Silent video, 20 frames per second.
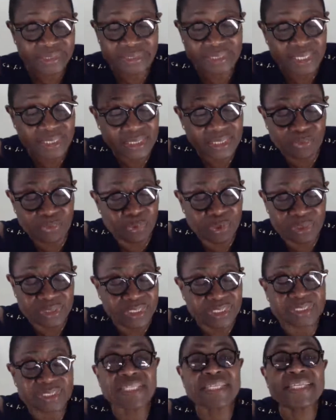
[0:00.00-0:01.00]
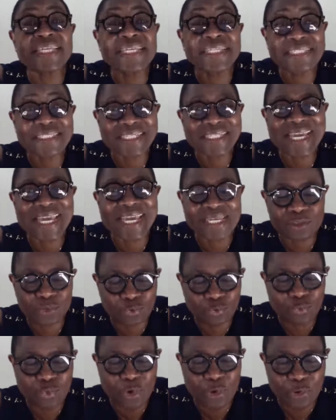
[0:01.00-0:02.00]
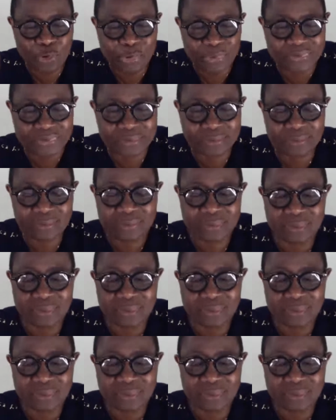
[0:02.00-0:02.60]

said he wrote it get worse.